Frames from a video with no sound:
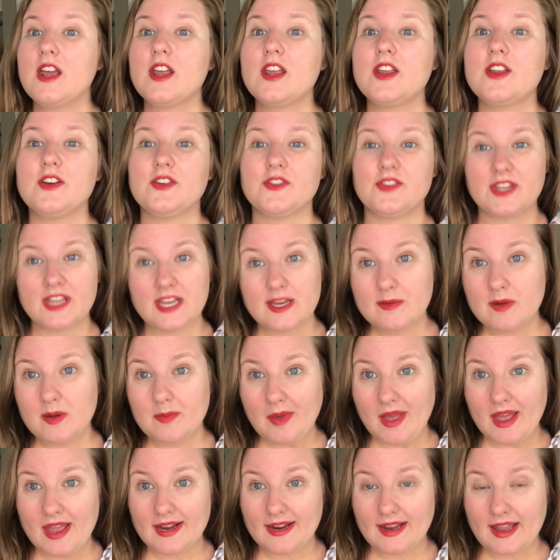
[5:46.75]
you're thinking about
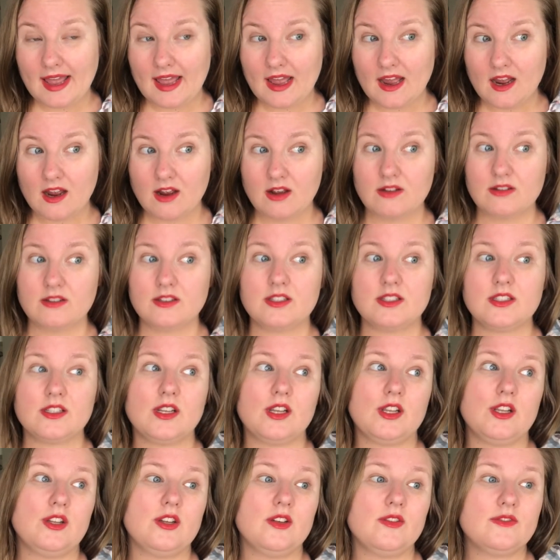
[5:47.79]
buying a house,
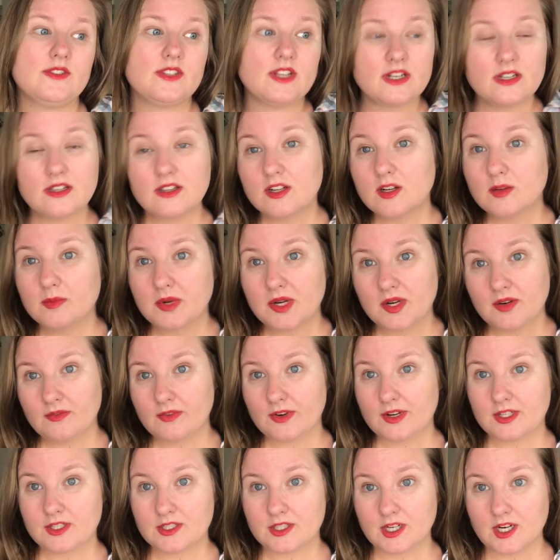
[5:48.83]
you've done a little bit of
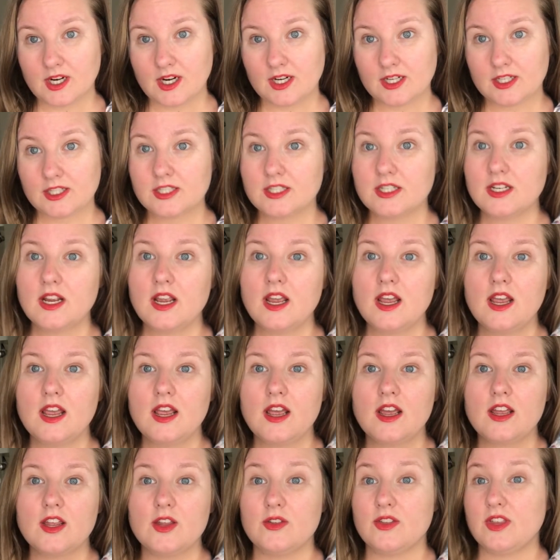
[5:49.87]
research,
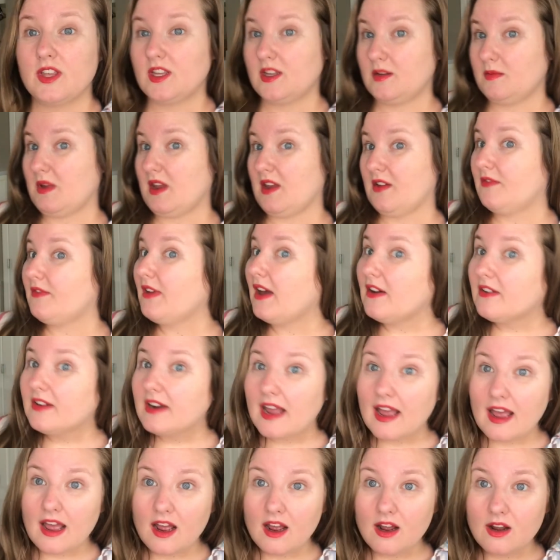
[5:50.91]
you think you may have found a
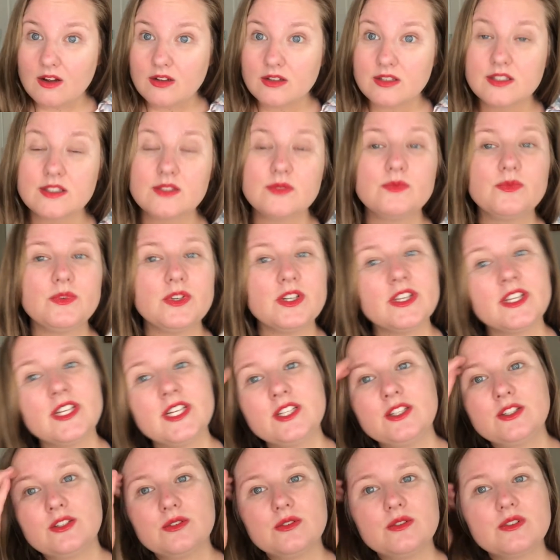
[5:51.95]
house. Really
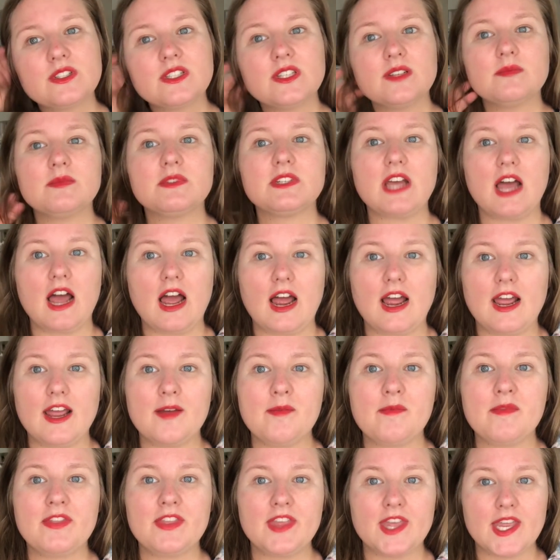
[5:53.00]
do some
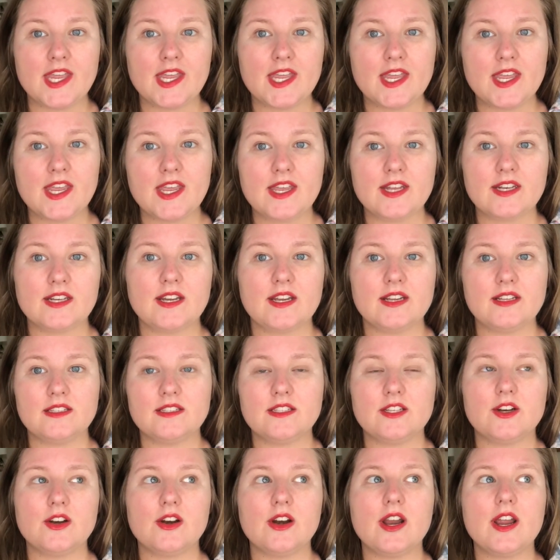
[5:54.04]
time thinking and
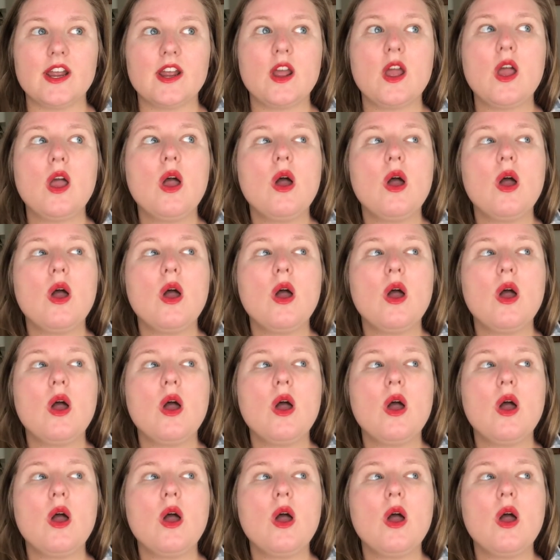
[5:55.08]
considering